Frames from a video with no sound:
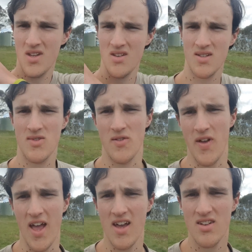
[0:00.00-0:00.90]
sort of
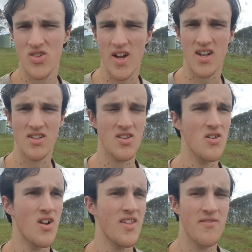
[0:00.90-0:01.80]
air tracking
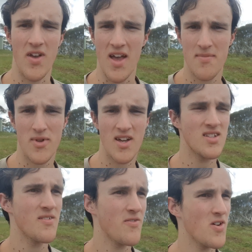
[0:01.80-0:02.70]
zone, I think, for
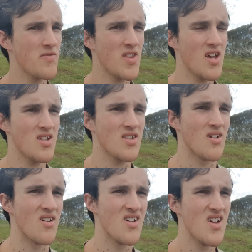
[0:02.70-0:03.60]
airplanes over there.
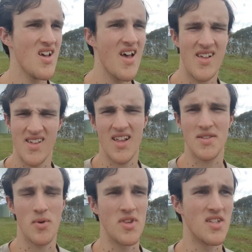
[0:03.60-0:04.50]
So I think
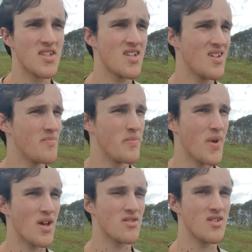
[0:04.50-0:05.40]
that's what this
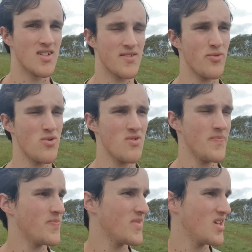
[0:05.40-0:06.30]
mountain is for.
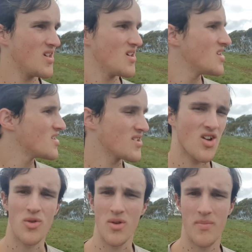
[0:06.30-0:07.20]
So
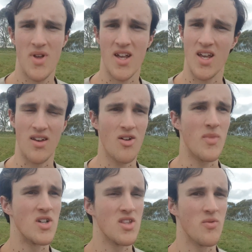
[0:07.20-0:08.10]
no, again, not
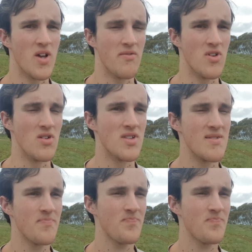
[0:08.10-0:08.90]
much in the way of views.